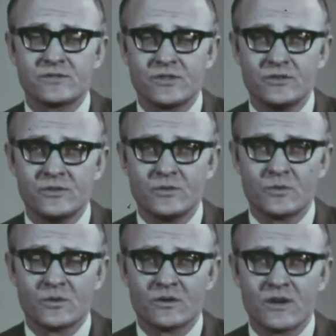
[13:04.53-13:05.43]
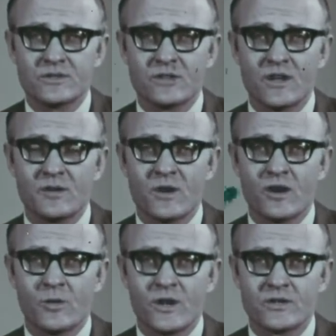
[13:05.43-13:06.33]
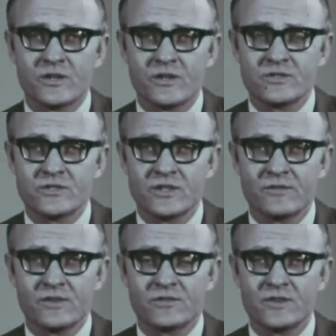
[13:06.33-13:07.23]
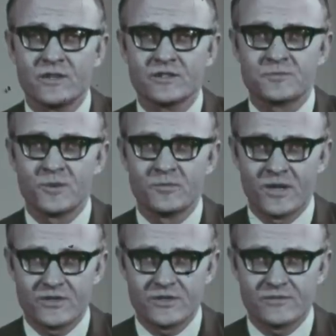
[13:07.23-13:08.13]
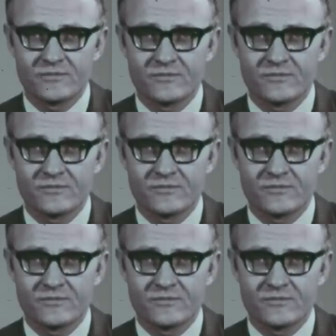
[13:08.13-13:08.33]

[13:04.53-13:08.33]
two were arrested on marijuana charges and given three years probation.